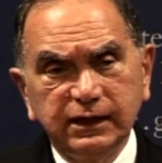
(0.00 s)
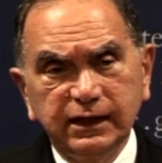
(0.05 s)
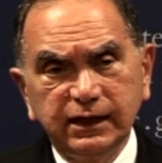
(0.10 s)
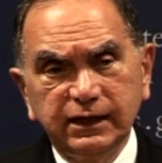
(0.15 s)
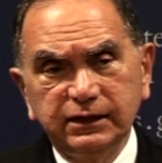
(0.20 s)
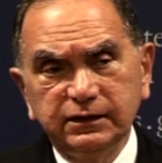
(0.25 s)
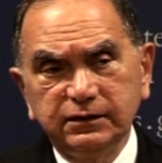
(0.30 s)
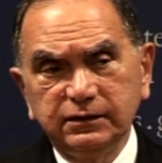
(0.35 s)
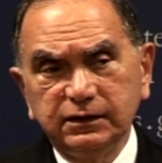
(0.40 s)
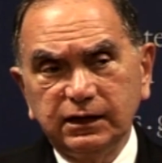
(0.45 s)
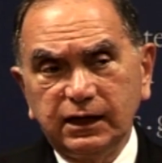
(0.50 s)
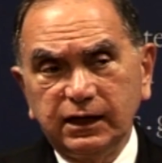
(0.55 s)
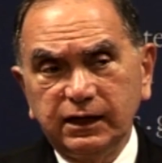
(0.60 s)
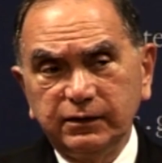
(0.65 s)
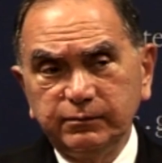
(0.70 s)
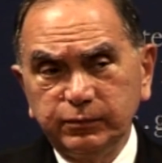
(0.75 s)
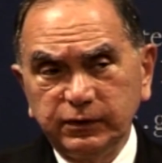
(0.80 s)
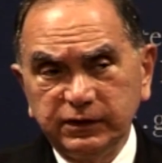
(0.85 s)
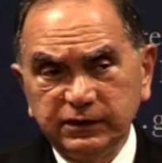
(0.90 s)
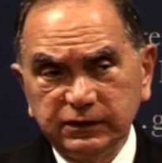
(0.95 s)
and
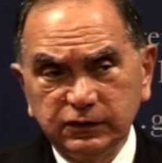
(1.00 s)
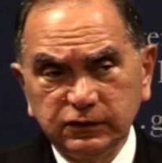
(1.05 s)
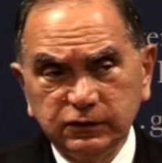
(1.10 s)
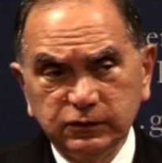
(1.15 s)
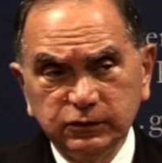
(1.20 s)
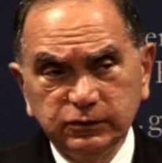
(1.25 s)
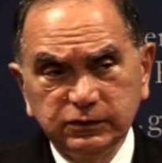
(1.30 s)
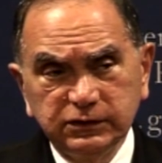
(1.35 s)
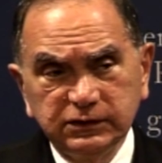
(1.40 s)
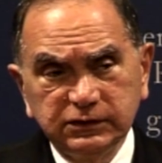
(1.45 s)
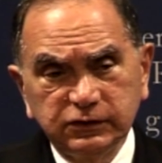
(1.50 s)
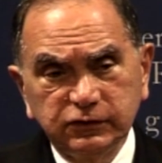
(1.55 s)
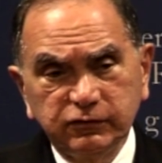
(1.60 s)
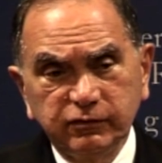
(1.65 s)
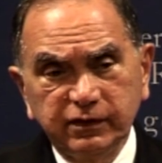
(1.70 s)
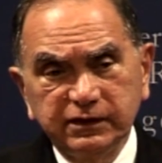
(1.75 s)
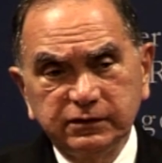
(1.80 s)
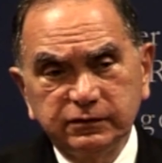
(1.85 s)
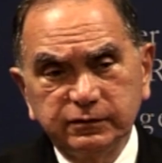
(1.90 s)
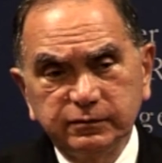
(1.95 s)
I include in the
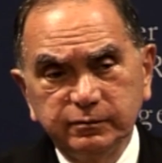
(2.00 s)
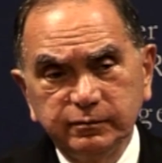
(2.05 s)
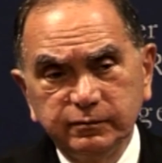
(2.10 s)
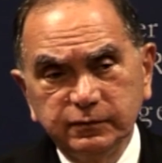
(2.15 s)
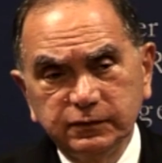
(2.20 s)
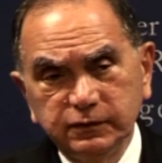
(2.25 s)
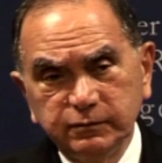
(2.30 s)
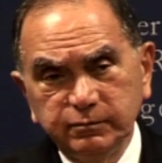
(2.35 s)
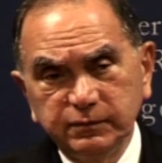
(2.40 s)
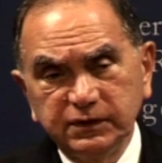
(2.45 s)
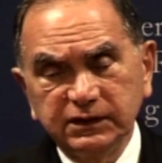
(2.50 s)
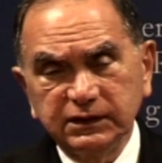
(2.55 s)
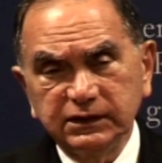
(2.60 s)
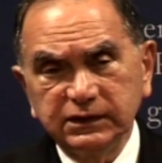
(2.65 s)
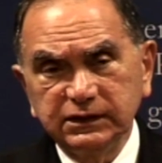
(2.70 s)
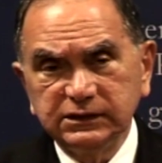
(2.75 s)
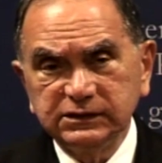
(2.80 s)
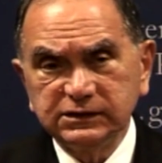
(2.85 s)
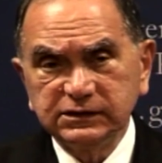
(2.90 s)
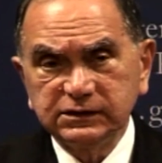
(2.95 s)
Greater Middle
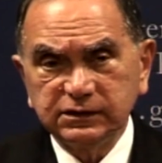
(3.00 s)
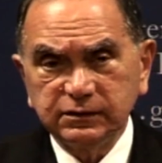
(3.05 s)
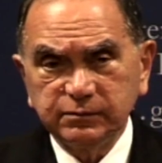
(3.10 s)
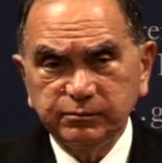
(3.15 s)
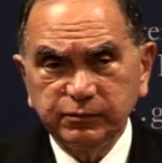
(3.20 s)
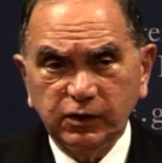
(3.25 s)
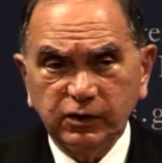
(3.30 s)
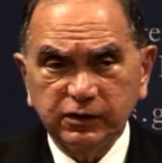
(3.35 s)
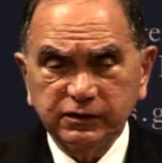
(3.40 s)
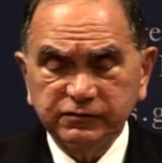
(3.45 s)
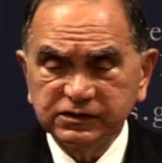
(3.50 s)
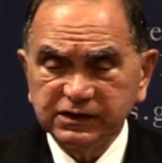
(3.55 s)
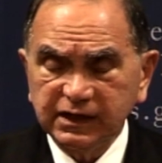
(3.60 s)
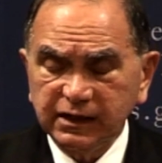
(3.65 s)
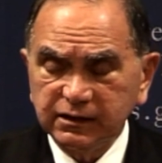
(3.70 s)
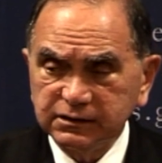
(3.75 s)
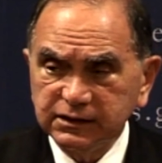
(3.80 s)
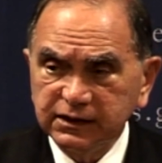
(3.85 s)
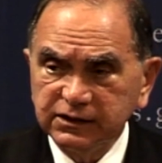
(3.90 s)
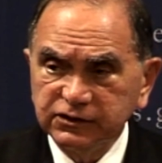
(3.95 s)
East a part of
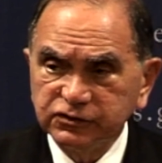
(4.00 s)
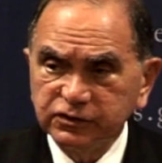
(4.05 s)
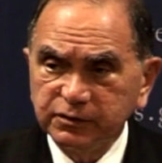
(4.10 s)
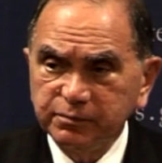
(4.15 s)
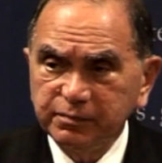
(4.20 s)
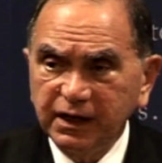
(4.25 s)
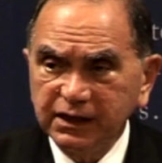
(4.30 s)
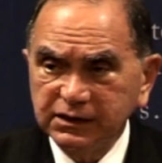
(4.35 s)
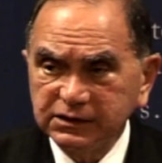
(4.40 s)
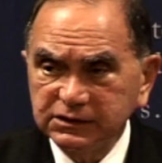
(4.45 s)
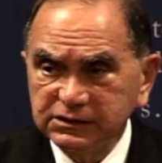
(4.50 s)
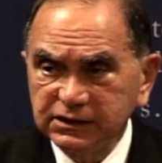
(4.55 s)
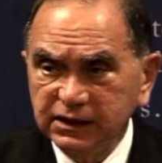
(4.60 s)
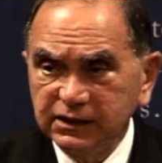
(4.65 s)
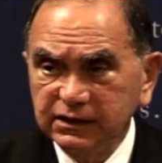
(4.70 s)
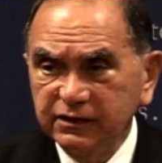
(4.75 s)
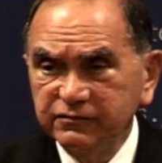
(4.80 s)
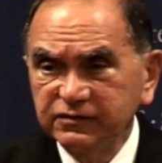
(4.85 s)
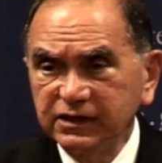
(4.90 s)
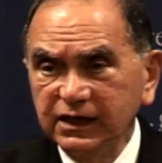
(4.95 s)
South Asia,
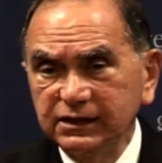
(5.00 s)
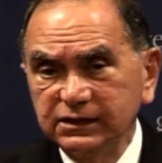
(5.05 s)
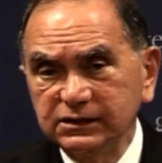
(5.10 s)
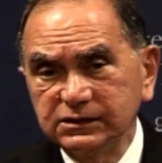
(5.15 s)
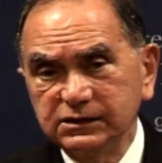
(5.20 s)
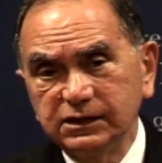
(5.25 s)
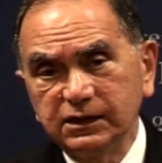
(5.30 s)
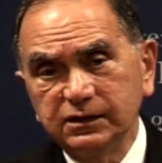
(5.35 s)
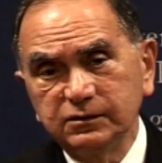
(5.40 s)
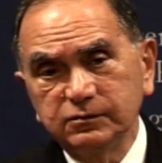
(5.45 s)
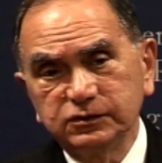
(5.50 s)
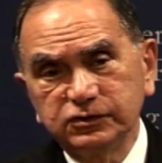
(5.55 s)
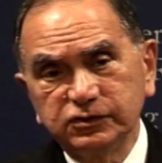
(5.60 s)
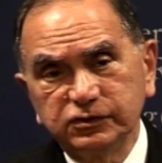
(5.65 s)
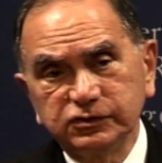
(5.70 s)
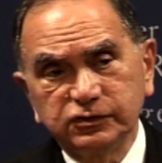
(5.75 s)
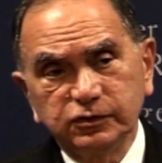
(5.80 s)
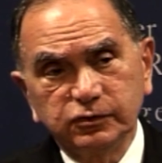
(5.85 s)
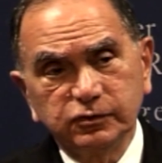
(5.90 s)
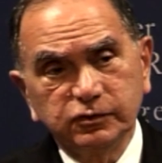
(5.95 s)
Pakistan, Afghanistan, which
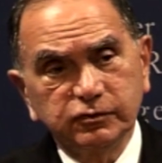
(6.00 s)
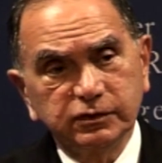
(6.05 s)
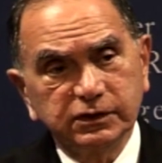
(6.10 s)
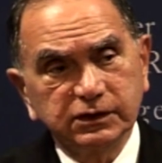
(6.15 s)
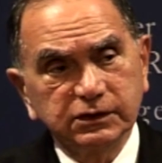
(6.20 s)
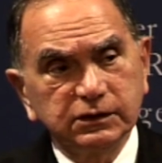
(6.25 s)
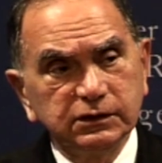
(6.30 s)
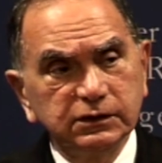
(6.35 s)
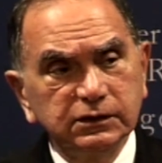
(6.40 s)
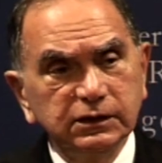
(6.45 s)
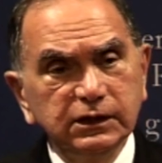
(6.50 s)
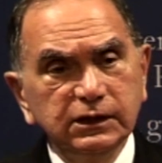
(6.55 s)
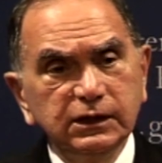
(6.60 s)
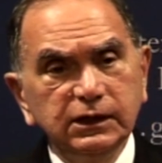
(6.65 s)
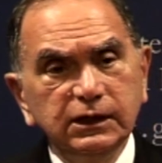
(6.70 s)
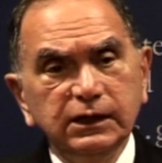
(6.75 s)
is so critical